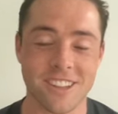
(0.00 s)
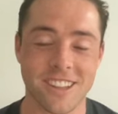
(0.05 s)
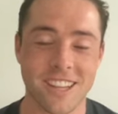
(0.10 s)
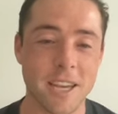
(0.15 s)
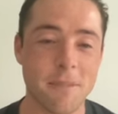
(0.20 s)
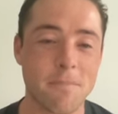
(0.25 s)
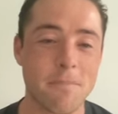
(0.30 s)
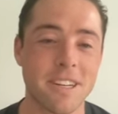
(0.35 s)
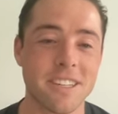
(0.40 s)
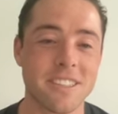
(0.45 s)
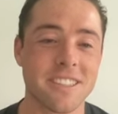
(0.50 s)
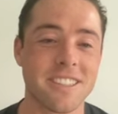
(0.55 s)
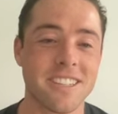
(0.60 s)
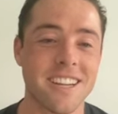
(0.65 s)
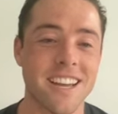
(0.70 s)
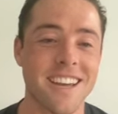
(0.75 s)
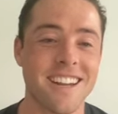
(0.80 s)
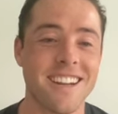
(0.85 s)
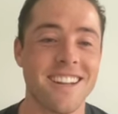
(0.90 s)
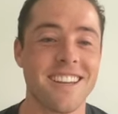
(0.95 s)
And like Bill
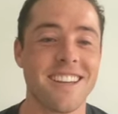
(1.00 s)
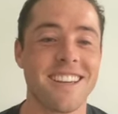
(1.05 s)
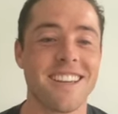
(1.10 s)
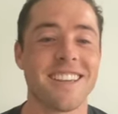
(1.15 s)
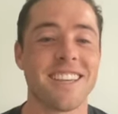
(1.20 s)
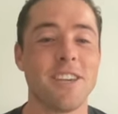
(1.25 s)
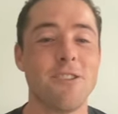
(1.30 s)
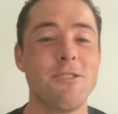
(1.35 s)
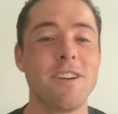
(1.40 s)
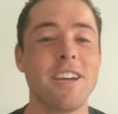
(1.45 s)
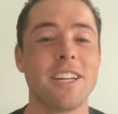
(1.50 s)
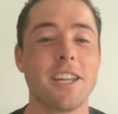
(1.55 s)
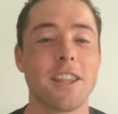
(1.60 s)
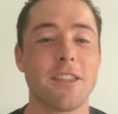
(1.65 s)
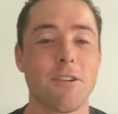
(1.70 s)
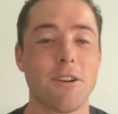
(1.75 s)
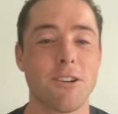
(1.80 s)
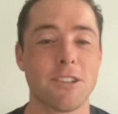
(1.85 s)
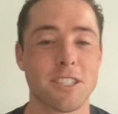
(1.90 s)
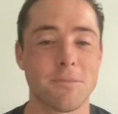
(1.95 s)
said, you get to
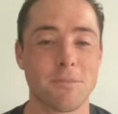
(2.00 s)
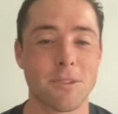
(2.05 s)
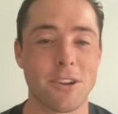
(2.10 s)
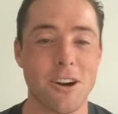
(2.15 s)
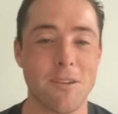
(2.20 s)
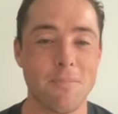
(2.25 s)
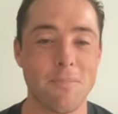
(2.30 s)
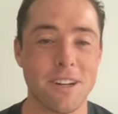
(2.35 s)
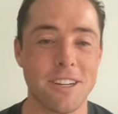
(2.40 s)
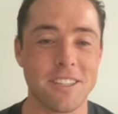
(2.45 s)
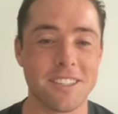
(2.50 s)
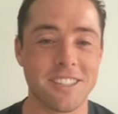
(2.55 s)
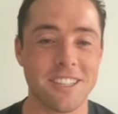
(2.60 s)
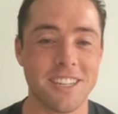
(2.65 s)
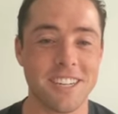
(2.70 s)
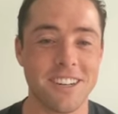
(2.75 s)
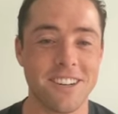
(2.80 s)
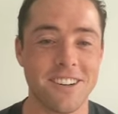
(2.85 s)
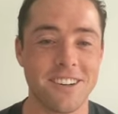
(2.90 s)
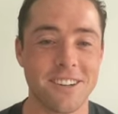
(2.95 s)
throw us some curveballs
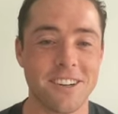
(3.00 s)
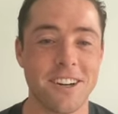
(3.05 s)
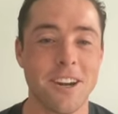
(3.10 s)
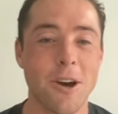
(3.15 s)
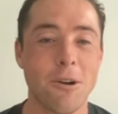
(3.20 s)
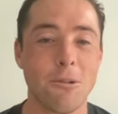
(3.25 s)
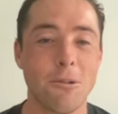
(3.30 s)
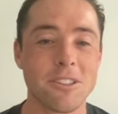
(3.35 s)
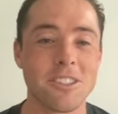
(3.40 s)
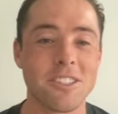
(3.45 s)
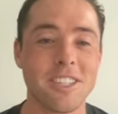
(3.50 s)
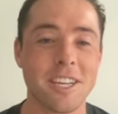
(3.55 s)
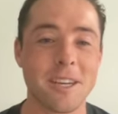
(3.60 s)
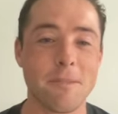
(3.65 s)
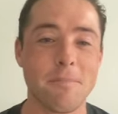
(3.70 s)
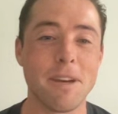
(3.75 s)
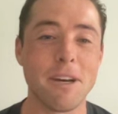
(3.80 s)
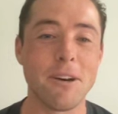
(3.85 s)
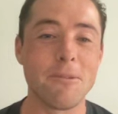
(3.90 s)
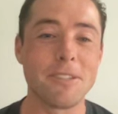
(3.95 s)
here, and we'll
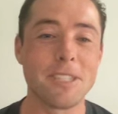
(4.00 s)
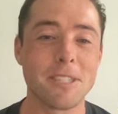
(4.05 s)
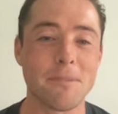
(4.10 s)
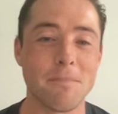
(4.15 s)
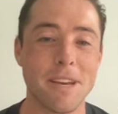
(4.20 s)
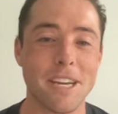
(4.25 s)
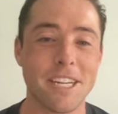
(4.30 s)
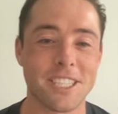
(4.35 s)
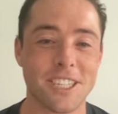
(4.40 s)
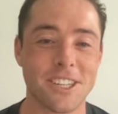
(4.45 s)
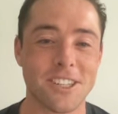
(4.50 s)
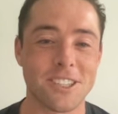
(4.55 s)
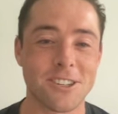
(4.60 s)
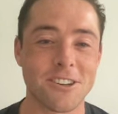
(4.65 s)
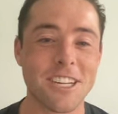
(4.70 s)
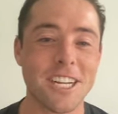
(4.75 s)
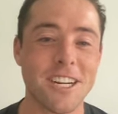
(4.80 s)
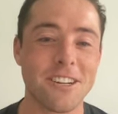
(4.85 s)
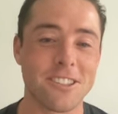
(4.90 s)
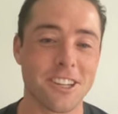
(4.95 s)
see. Bill was a pitcher, so
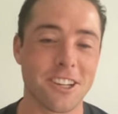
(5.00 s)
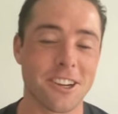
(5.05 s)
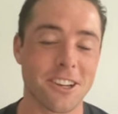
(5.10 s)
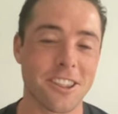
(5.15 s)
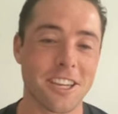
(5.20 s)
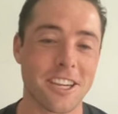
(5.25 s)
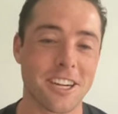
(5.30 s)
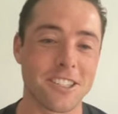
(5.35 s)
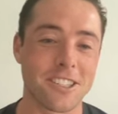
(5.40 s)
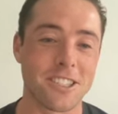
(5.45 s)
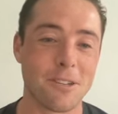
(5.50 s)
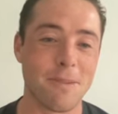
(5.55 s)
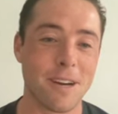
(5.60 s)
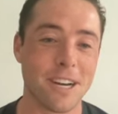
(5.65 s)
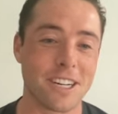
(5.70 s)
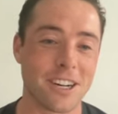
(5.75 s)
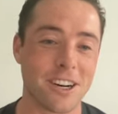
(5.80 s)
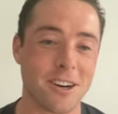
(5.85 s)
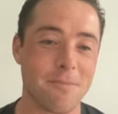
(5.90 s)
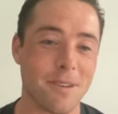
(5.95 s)
he knows a little thing or two
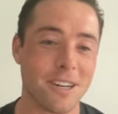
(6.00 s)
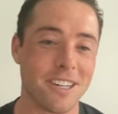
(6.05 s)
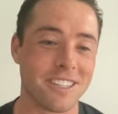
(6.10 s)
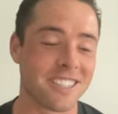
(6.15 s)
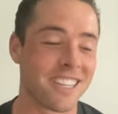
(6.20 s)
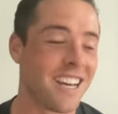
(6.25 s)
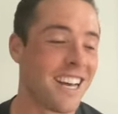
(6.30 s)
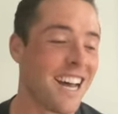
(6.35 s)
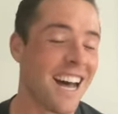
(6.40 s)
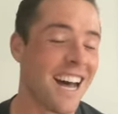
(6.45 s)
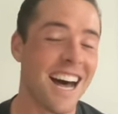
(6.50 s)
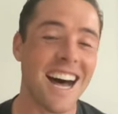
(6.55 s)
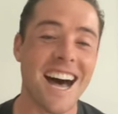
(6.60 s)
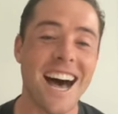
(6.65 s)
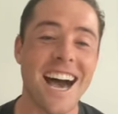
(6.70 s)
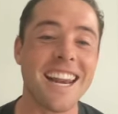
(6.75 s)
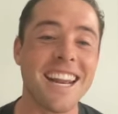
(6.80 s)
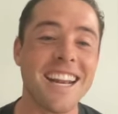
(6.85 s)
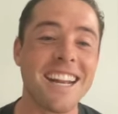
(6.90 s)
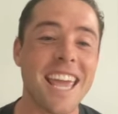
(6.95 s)
about curveballs.
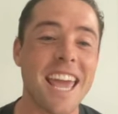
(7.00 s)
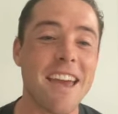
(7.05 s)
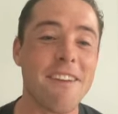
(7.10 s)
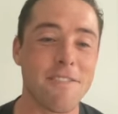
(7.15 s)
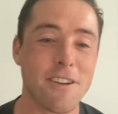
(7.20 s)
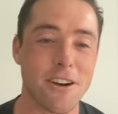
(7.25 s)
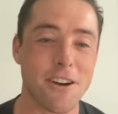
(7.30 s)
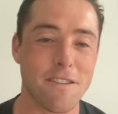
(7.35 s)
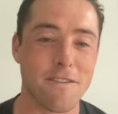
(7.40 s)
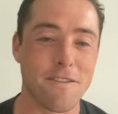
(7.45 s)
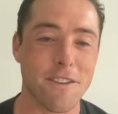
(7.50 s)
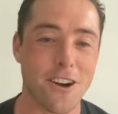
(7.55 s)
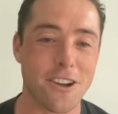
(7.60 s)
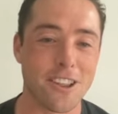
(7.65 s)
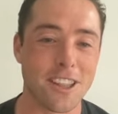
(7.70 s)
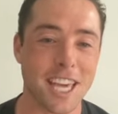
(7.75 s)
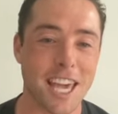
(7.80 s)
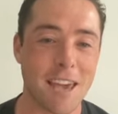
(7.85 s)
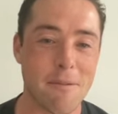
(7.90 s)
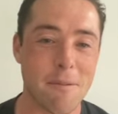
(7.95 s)
I didn't get very far
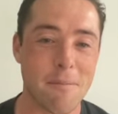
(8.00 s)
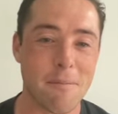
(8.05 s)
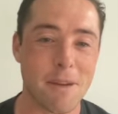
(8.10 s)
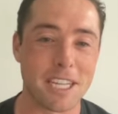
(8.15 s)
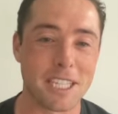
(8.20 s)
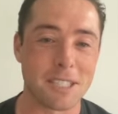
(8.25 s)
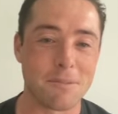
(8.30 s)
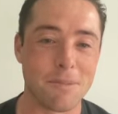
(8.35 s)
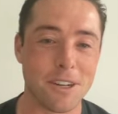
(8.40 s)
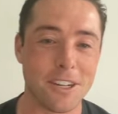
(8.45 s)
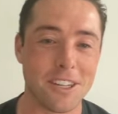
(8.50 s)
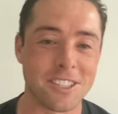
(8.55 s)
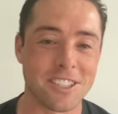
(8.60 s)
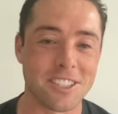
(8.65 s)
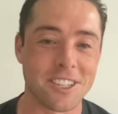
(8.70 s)
in the game of baseball,